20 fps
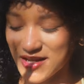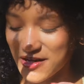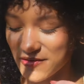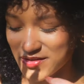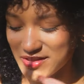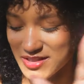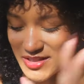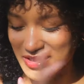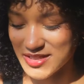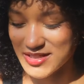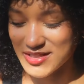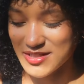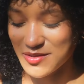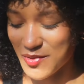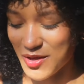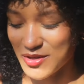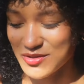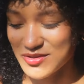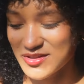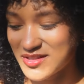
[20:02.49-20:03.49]
ever since
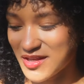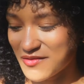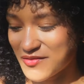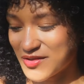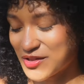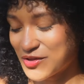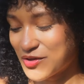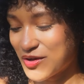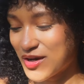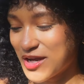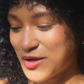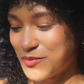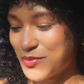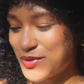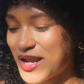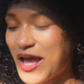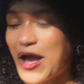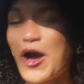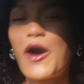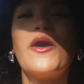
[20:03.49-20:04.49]
about 7th grade. But
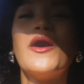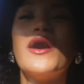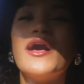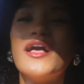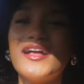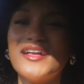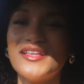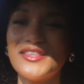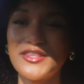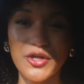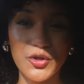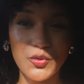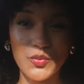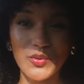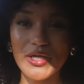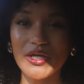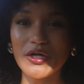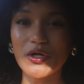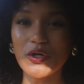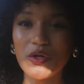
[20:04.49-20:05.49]
now they're
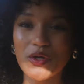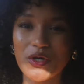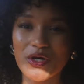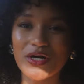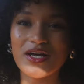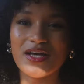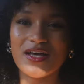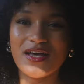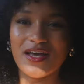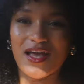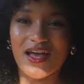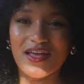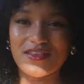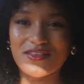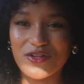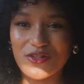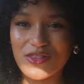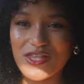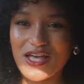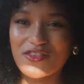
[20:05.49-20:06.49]
real and
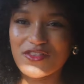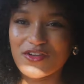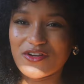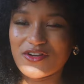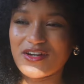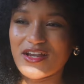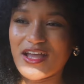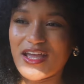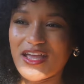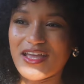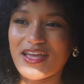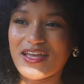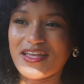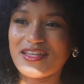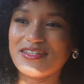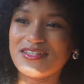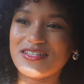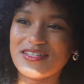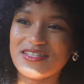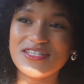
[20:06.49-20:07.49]
they're leather,
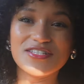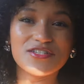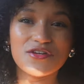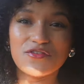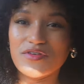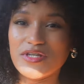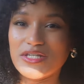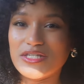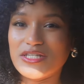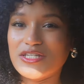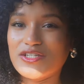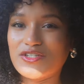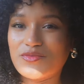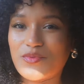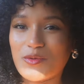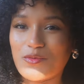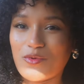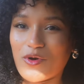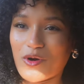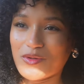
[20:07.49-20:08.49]
and these are vintage.
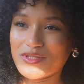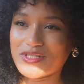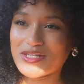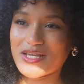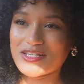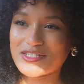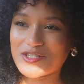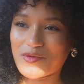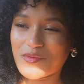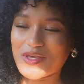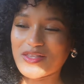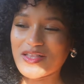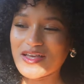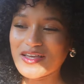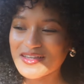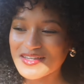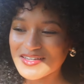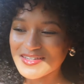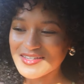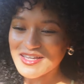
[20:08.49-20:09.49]
People always ask me
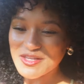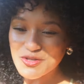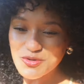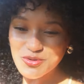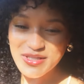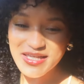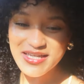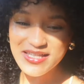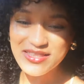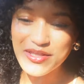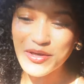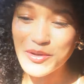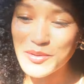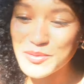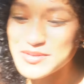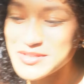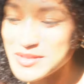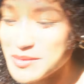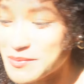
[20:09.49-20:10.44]
like, can you link those?